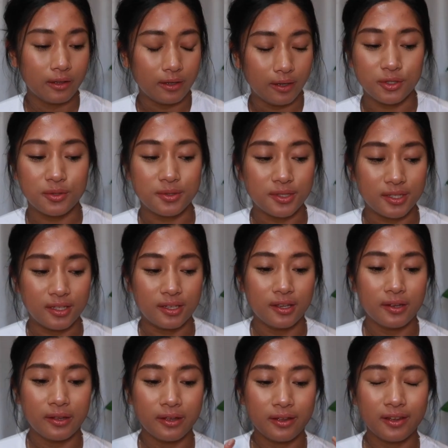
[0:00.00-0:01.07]
I do see
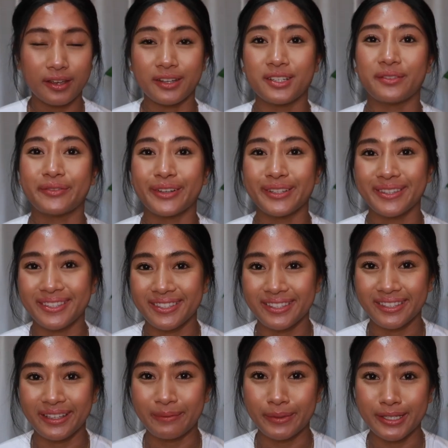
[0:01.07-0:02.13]
a
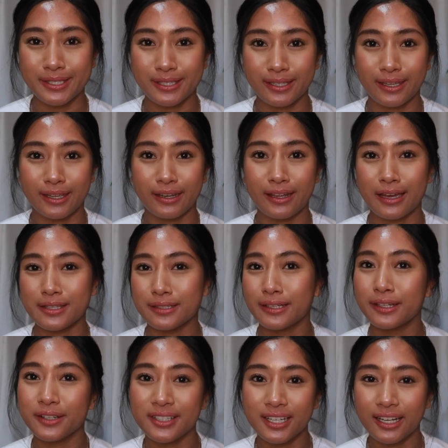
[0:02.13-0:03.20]
difference in my skin. It hasn't
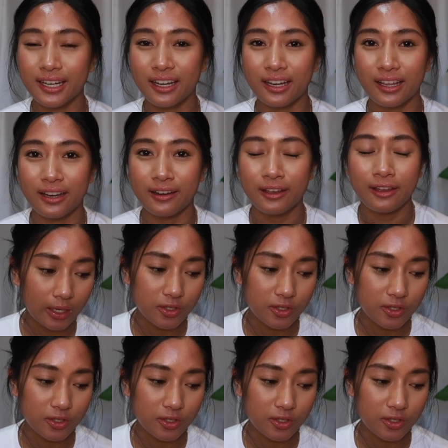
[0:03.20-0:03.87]
irritated it.